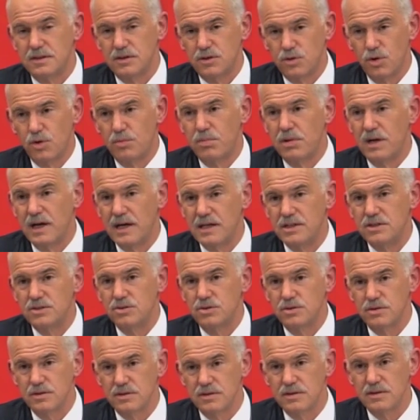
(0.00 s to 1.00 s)

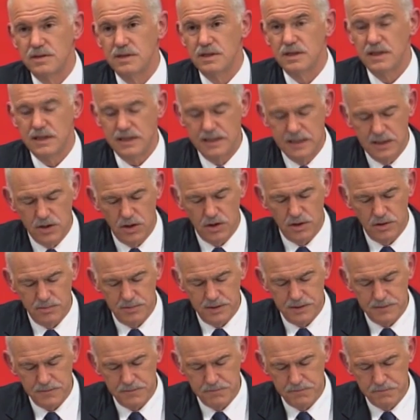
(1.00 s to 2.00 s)
globalized
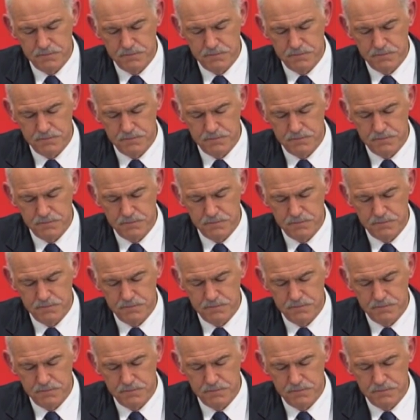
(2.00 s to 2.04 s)
economy.